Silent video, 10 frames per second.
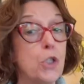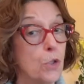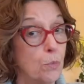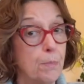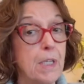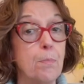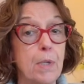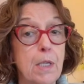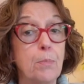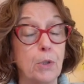you'll meet
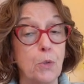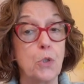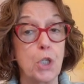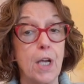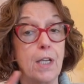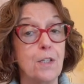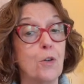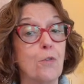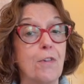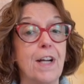people who share
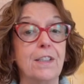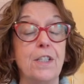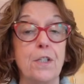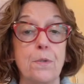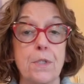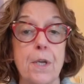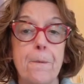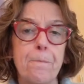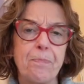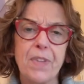your values.
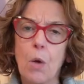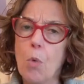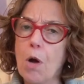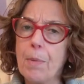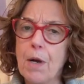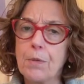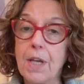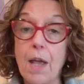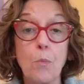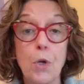And what about
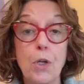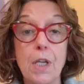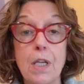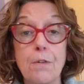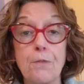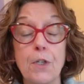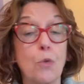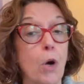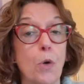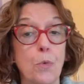networking for
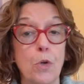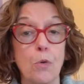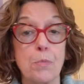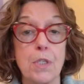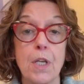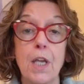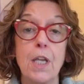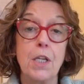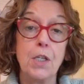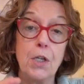grown-ups?
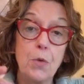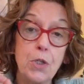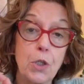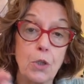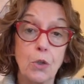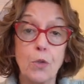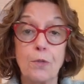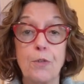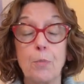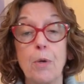You know, you could
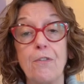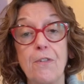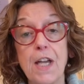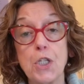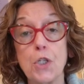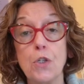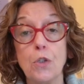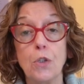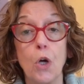look for professional